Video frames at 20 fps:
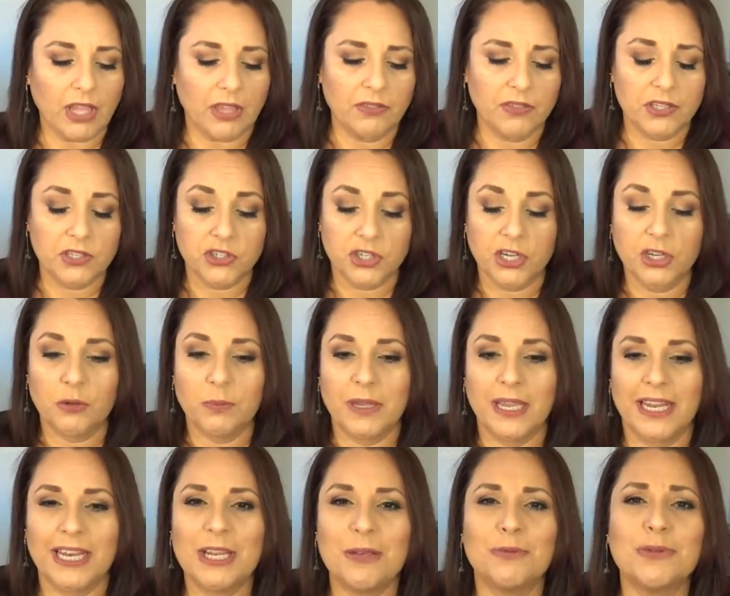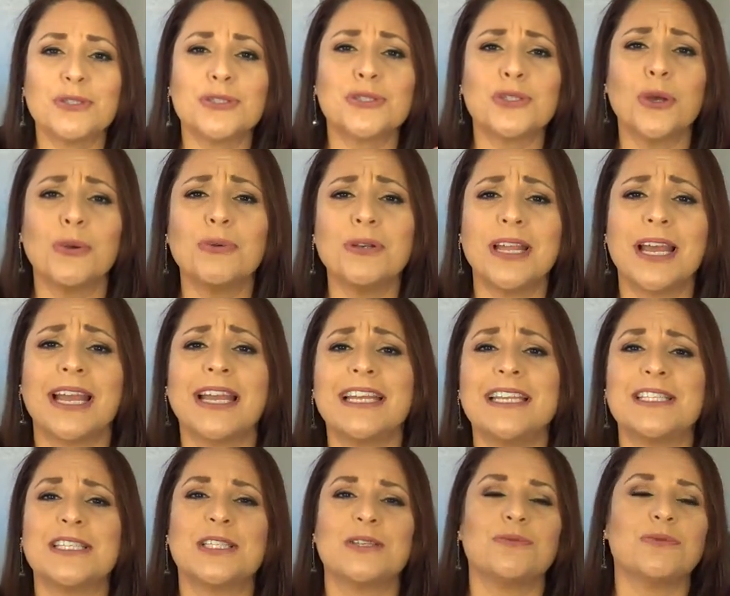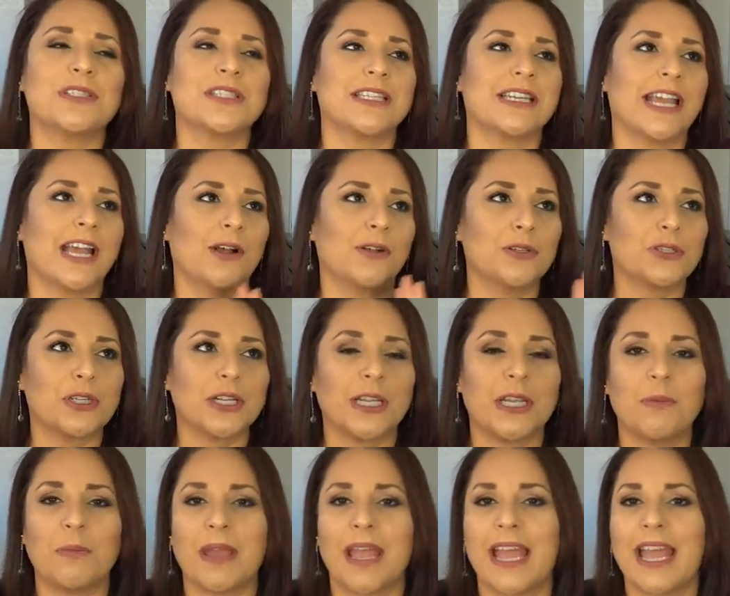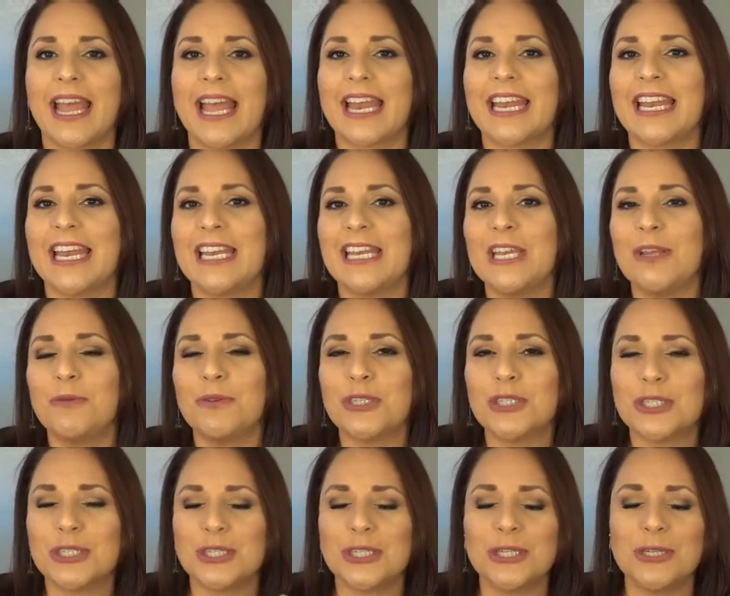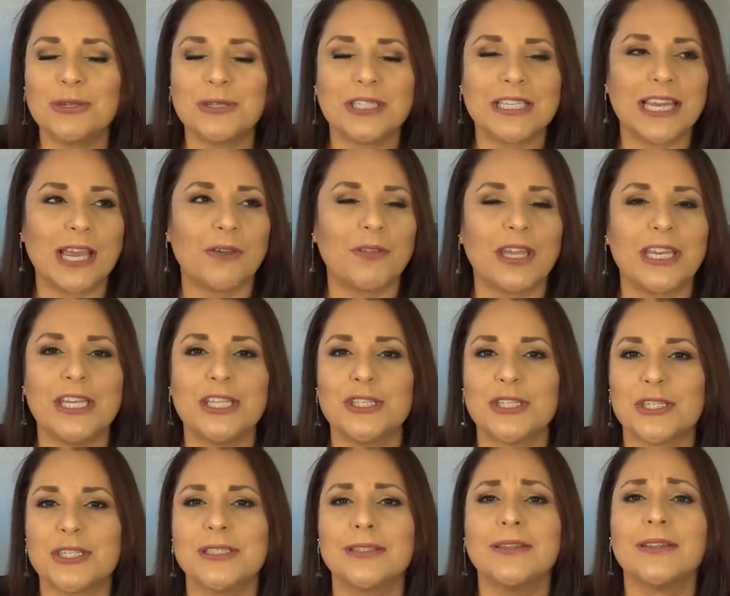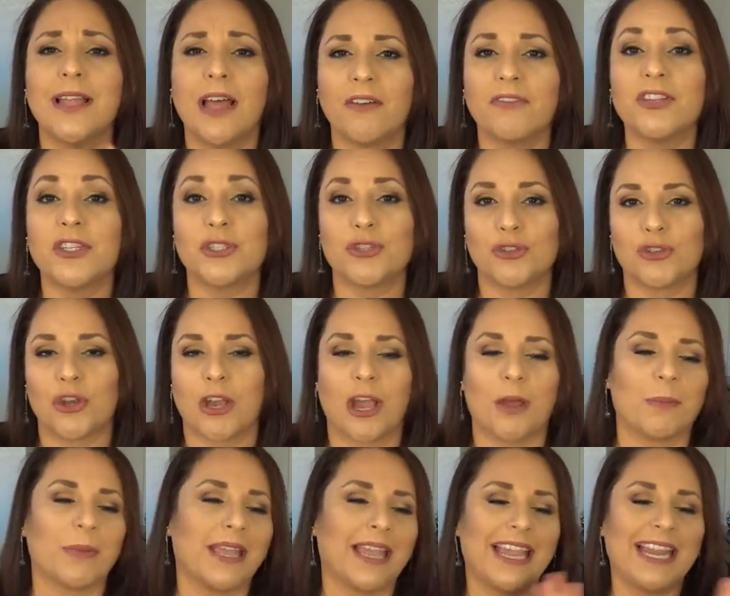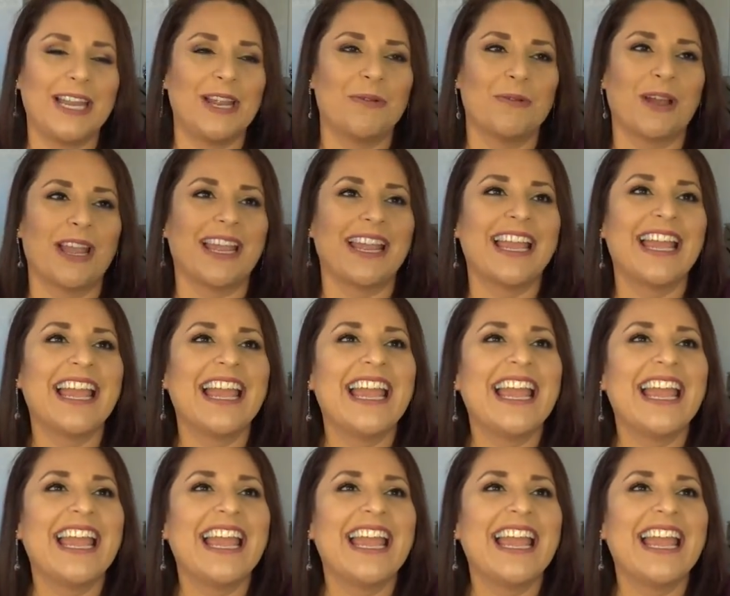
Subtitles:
the gentleman, he was so nice. He was an elderly man, and he was just, you could tell that he just loved his job. Anyway,